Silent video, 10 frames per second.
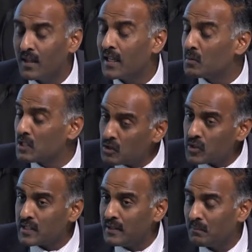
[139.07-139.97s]
He was
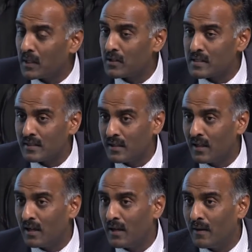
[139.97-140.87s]
interesting because
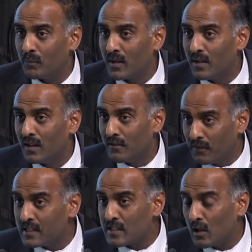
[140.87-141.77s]

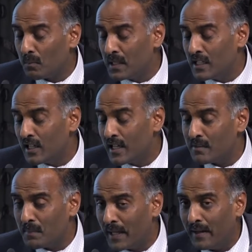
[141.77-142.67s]
fiercely opinionated
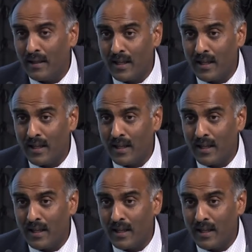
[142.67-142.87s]
man,